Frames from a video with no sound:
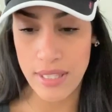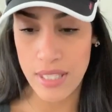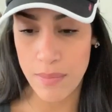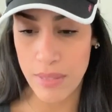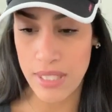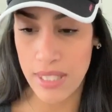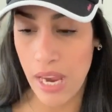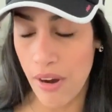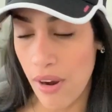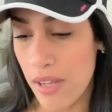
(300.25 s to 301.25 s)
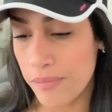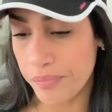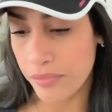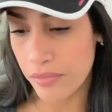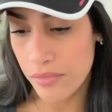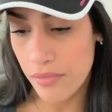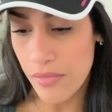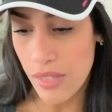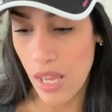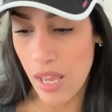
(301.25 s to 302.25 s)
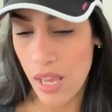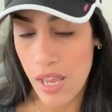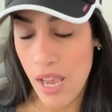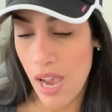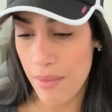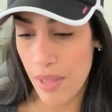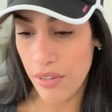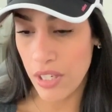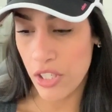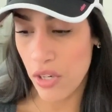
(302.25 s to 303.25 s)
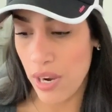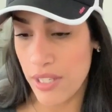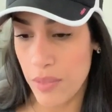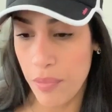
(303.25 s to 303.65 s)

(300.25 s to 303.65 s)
this mascara. I'm not even gonna try to